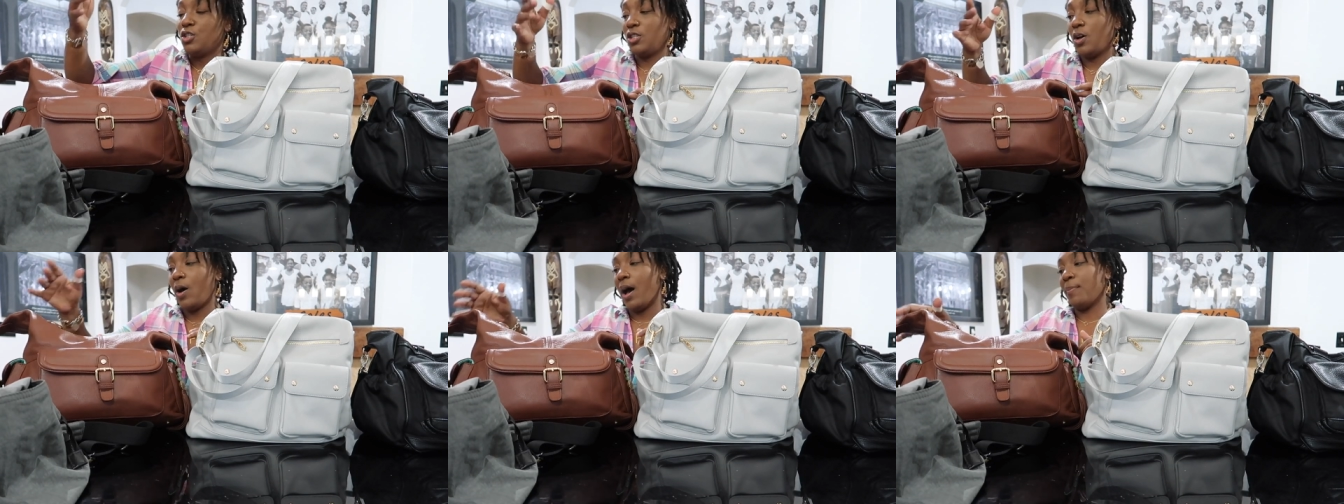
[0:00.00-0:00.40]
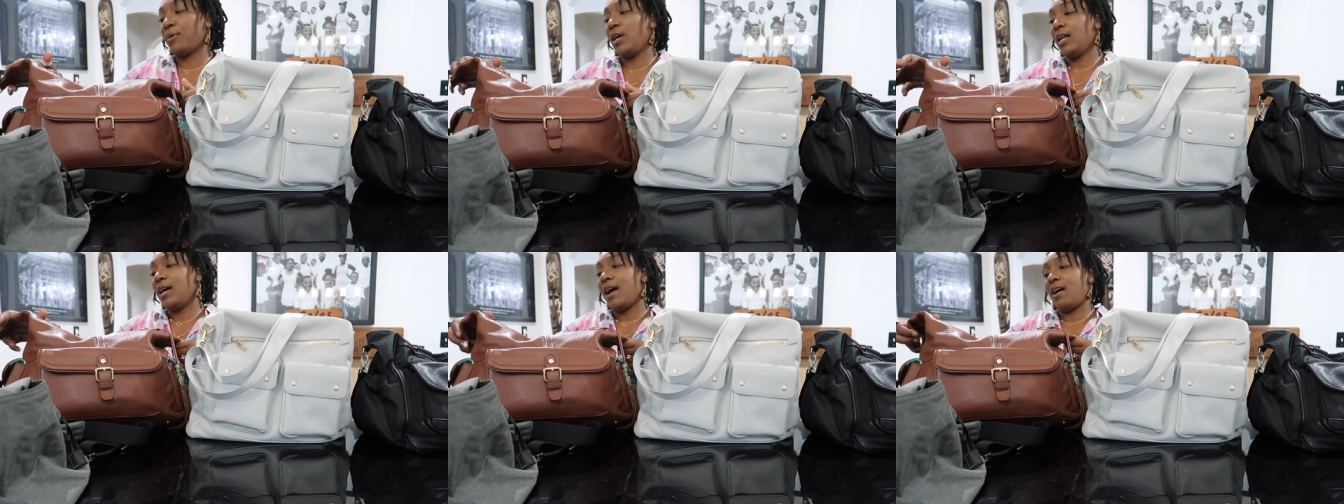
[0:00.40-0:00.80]
So
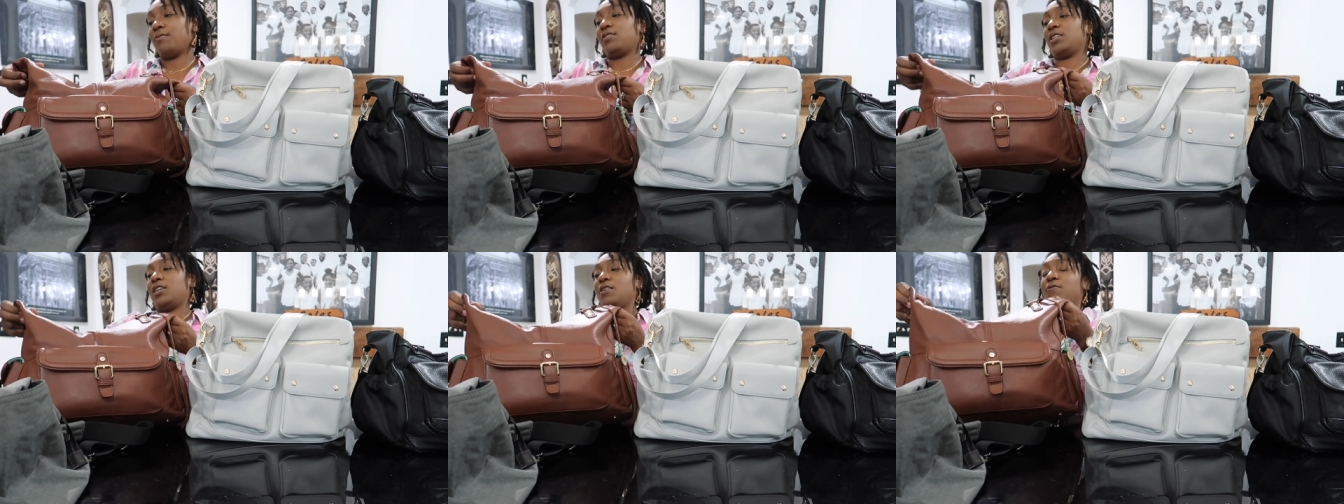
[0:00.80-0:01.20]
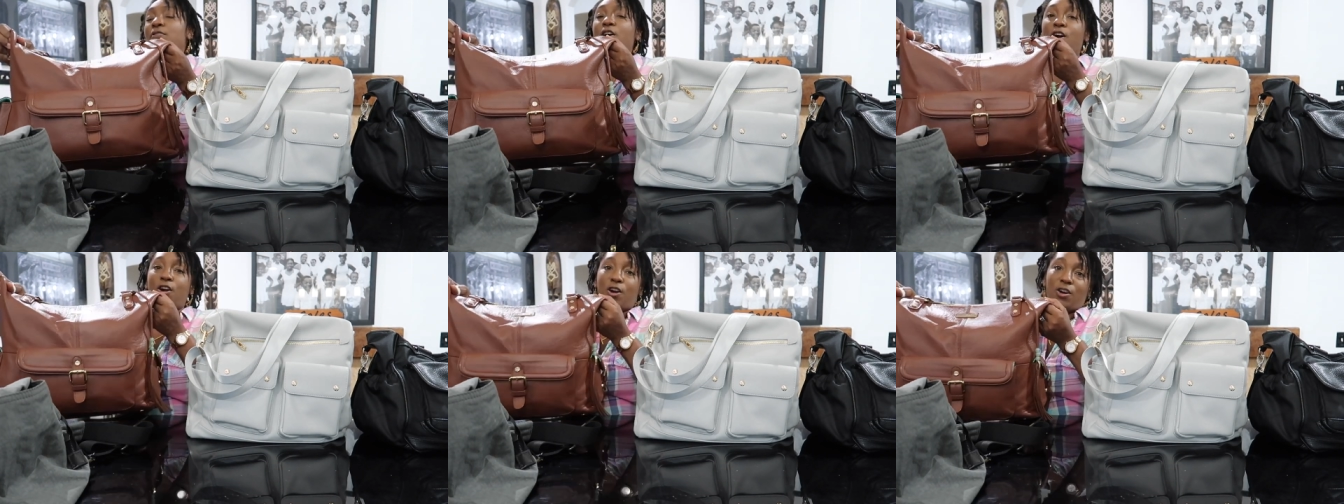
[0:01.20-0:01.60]
I'm gonna have to give
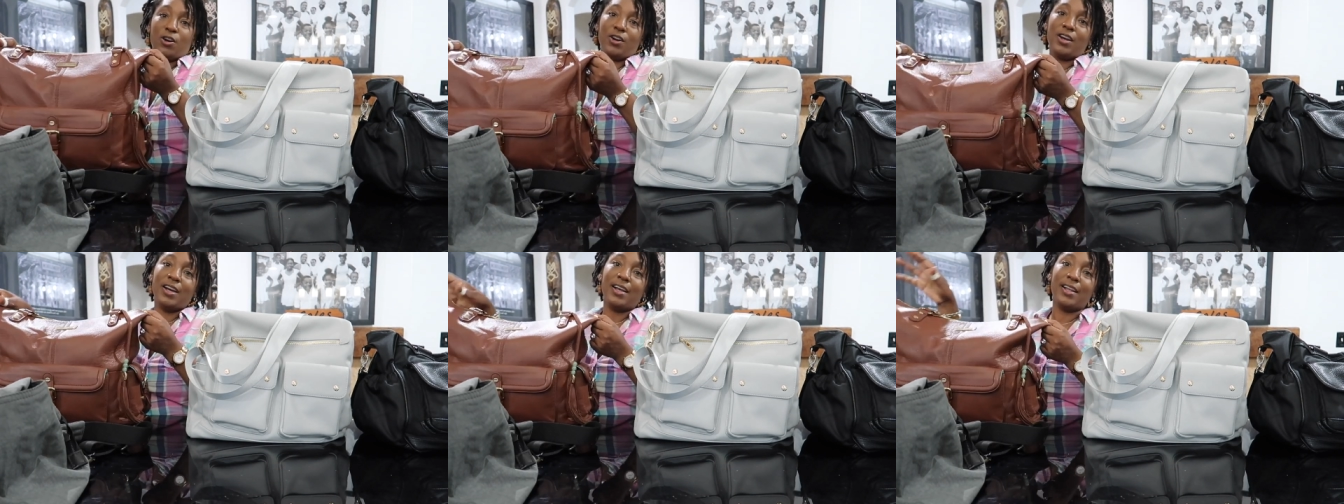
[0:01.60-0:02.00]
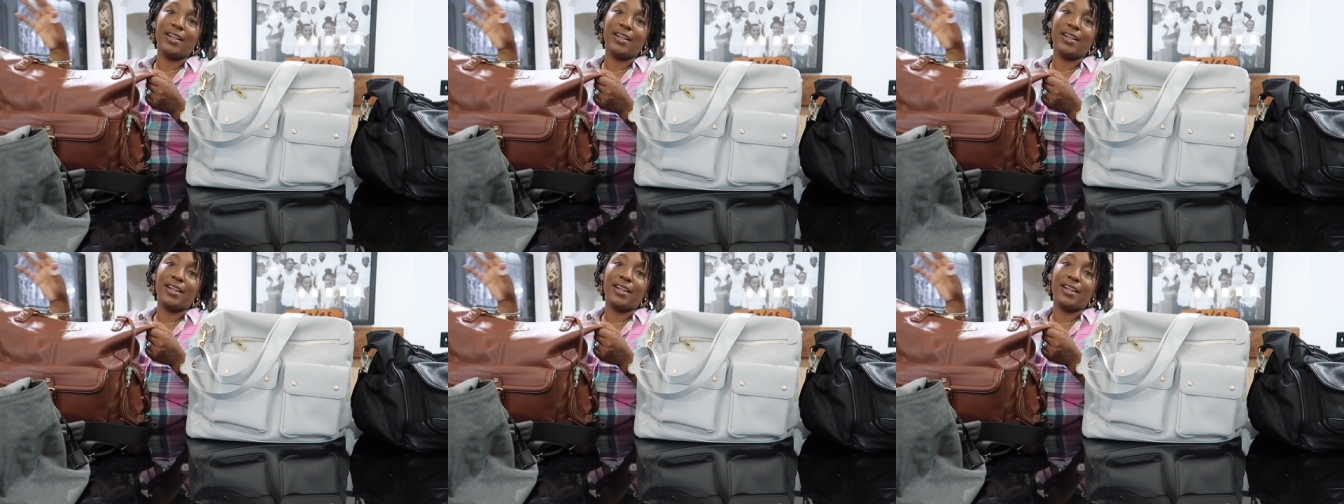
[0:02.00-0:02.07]
her